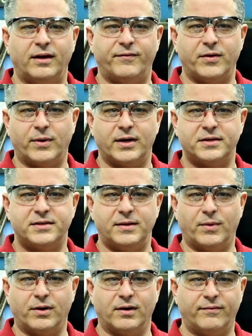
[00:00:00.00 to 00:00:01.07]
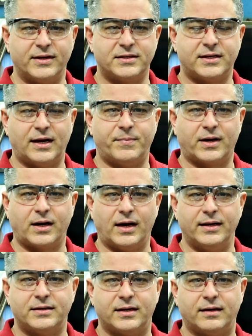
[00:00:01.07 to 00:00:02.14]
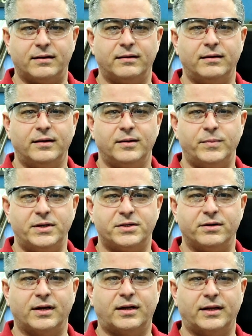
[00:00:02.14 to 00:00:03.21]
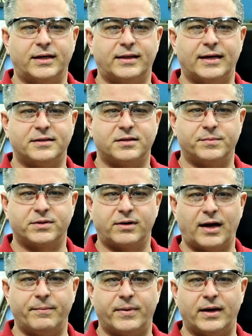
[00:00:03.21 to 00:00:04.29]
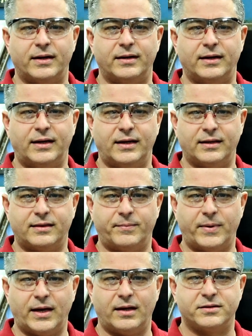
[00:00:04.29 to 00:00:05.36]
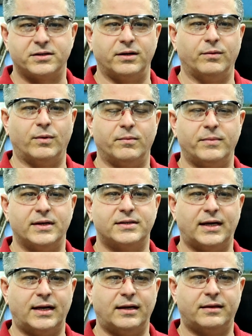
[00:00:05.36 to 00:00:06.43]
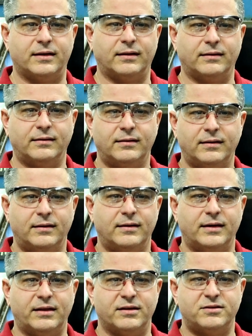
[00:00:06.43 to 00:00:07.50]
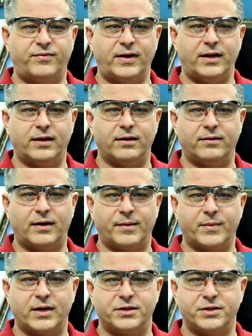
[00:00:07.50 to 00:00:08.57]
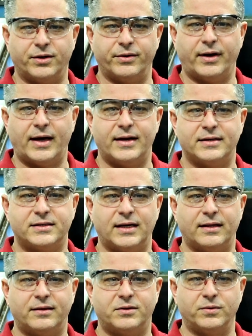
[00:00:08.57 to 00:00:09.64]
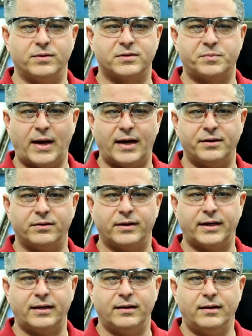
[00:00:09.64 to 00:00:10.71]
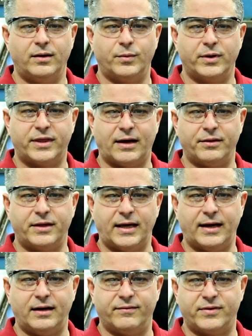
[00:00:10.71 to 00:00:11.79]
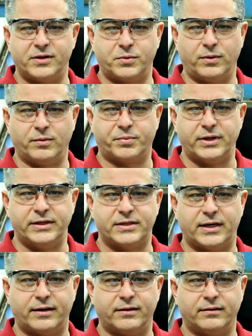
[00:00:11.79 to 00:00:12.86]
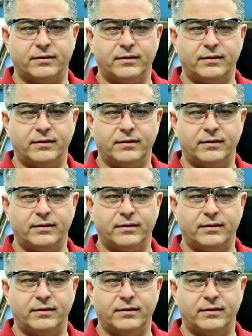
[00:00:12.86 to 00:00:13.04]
If you want to see more of this type of content, be sure to click that subscribe button and hit the bell so you won't miss anything. In this video, I'm going to show you how to set the tools manually without the aid of the tool presetter.